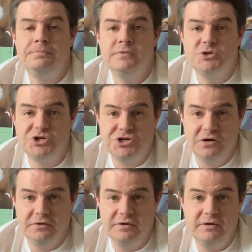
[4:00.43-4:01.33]

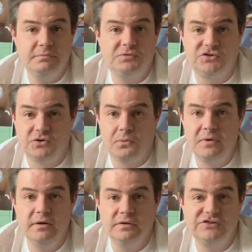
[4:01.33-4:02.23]
chilling,
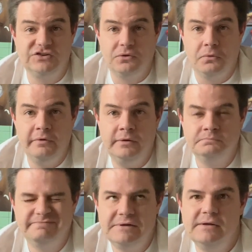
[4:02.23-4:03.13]
surreal story.
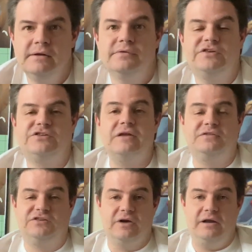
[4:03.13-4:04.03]
The set
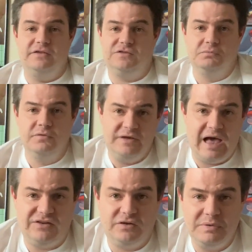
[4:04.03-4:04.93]
design of this movie
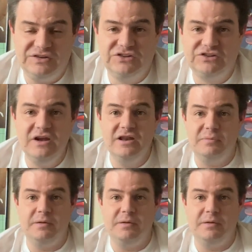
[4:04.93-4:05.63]
has to be seen to be